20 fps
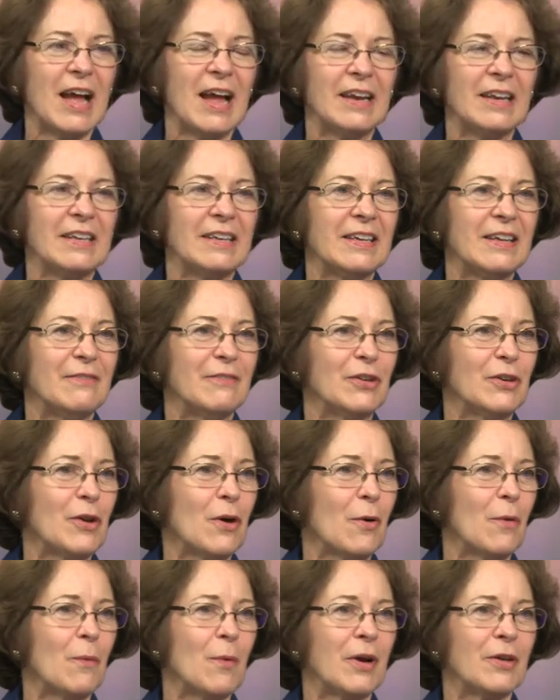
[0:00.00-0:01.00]
I didn't even
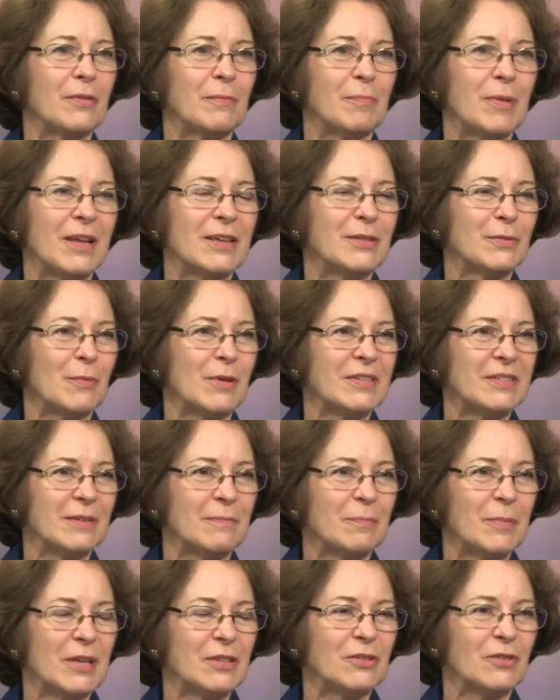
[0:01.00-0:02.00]
know where the place was
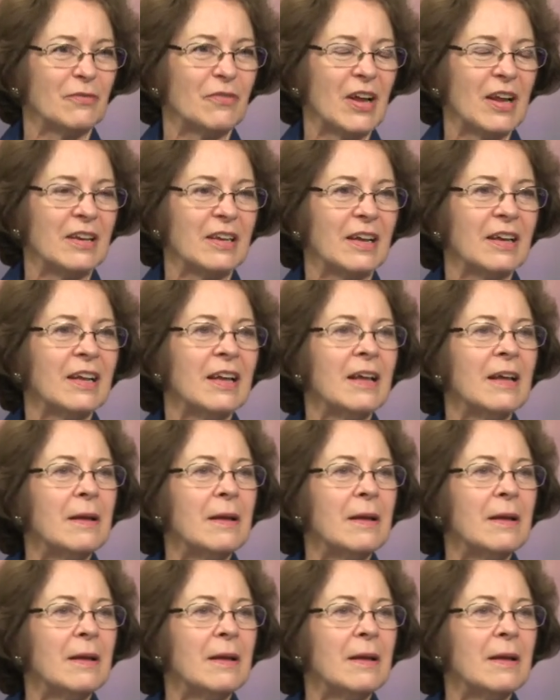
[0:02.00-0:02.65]
in Pennsylvania.